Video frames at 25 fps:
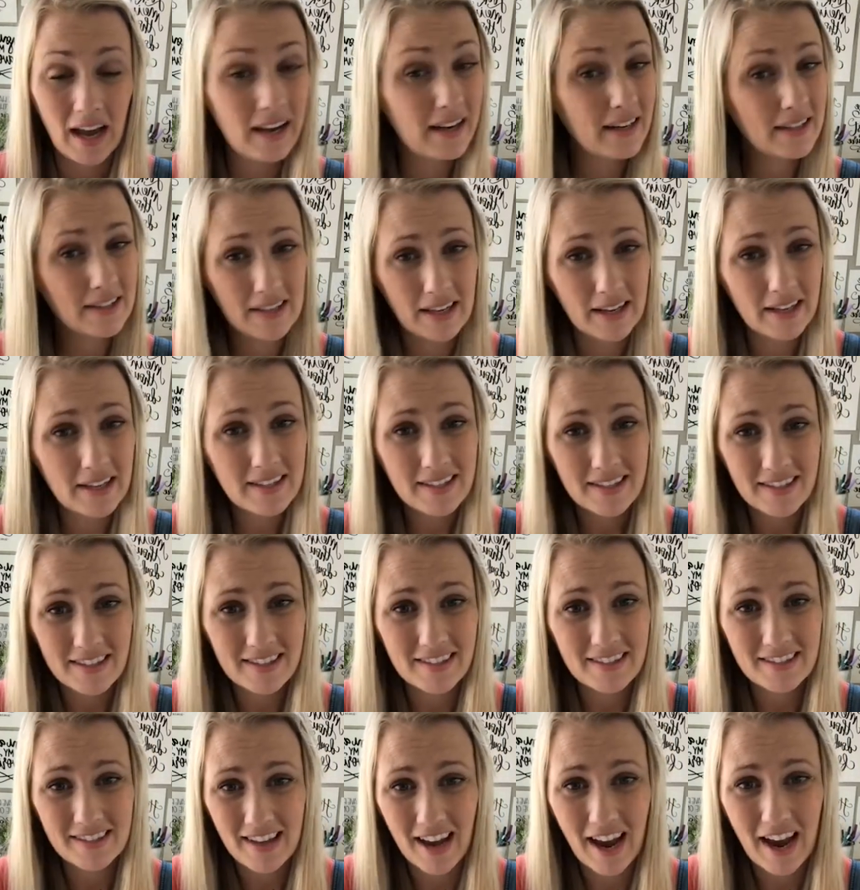it takes
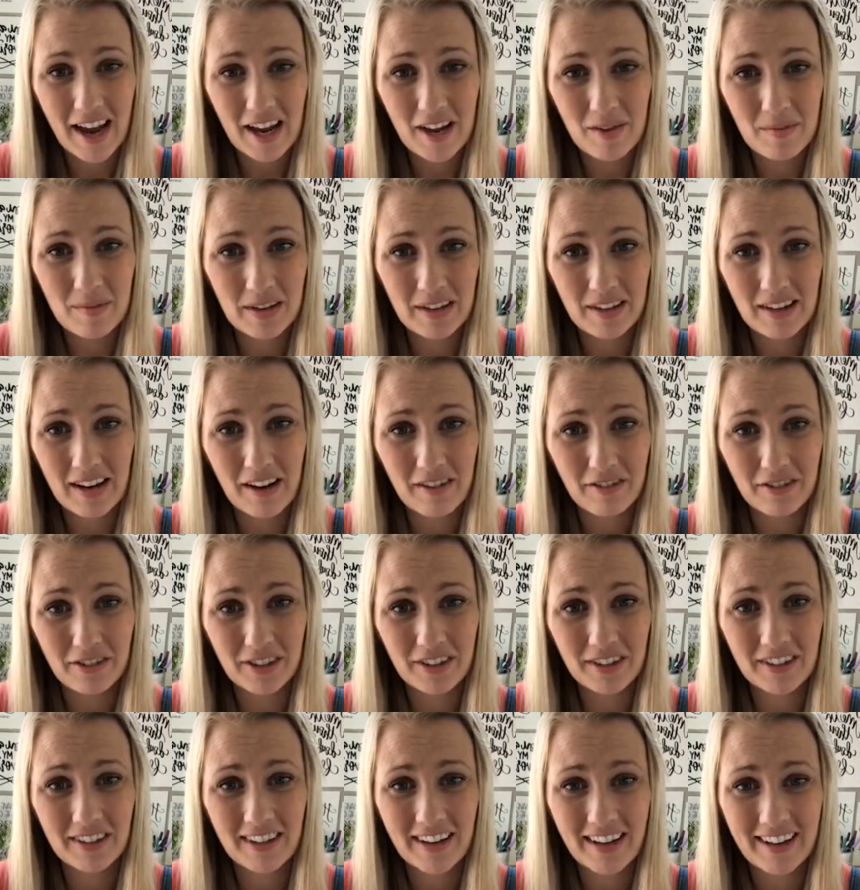time and
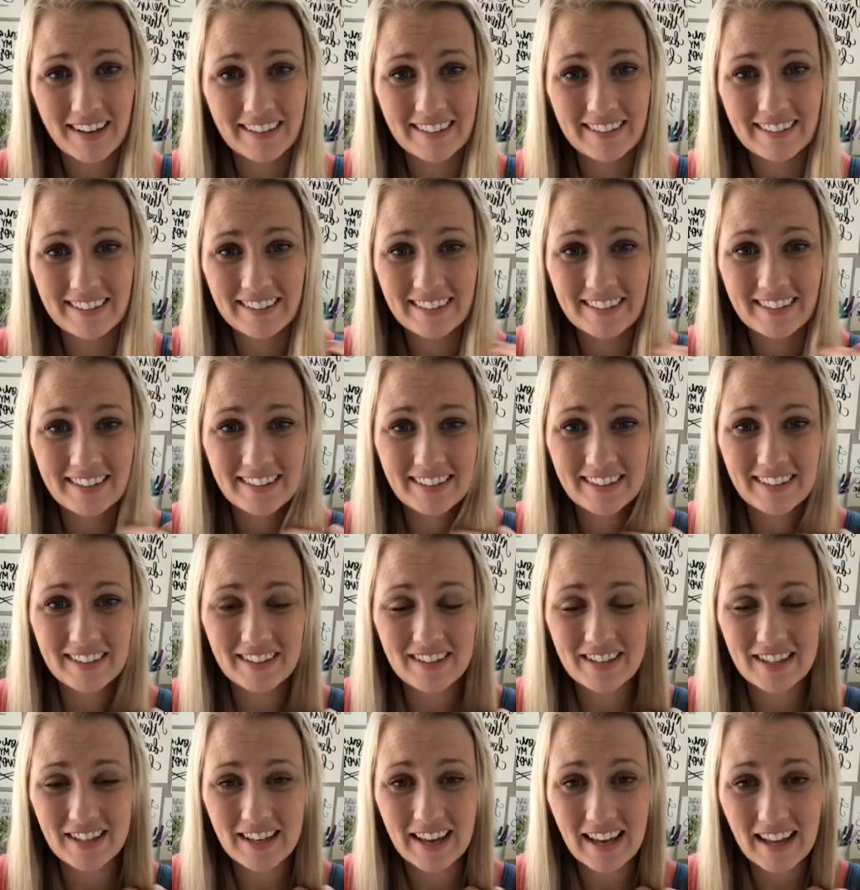effort and
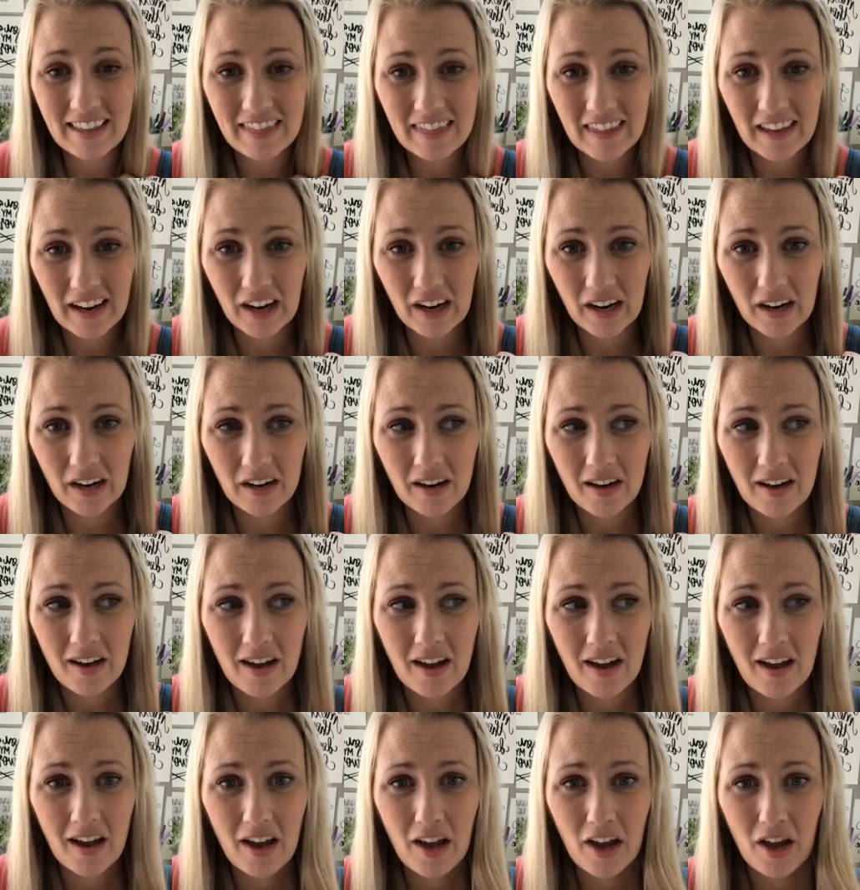to get there.
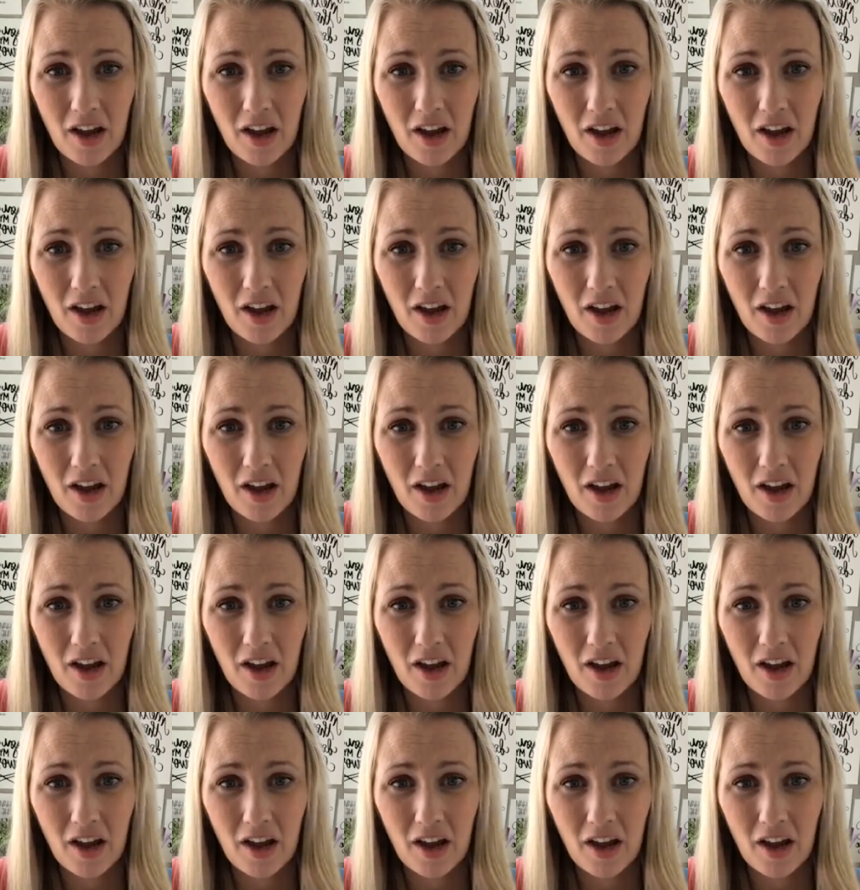